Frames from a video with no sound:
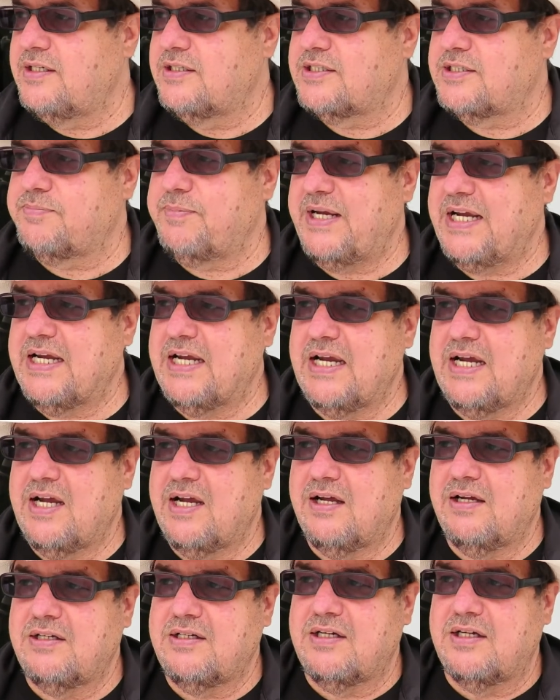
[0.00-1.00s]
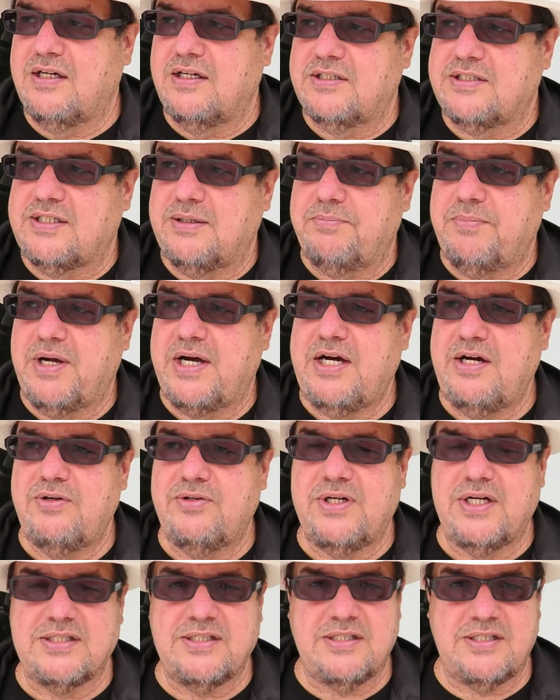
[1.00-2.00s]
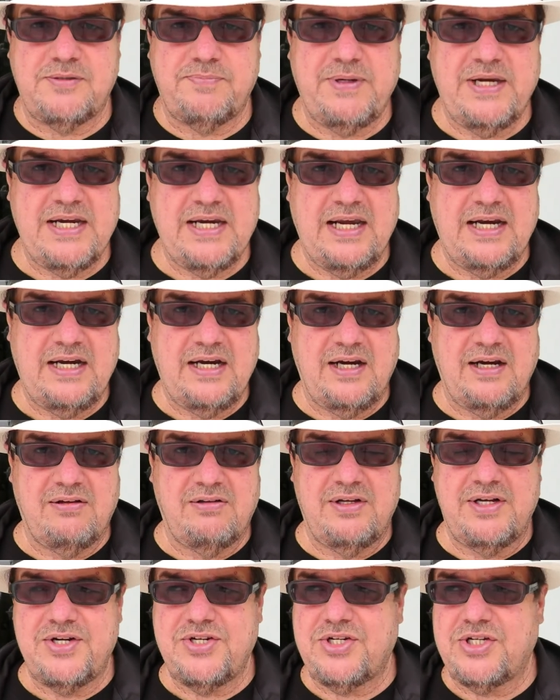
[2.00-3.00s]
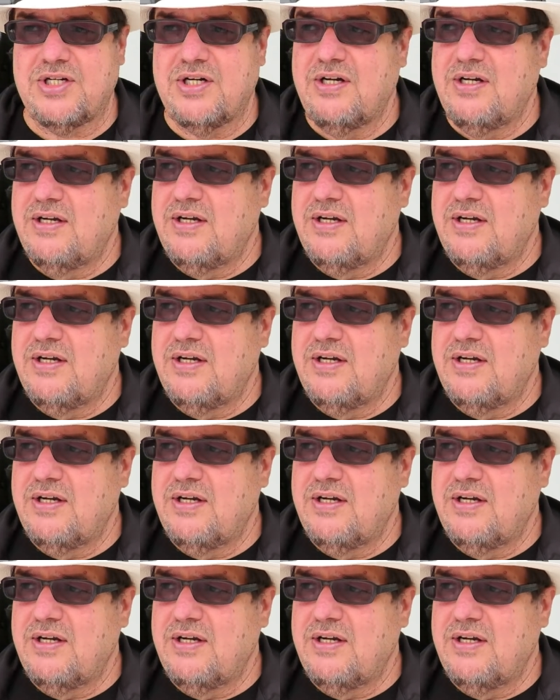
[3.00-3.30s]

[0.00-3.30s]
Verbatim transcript: speaking, somebody who doesn't speak any English,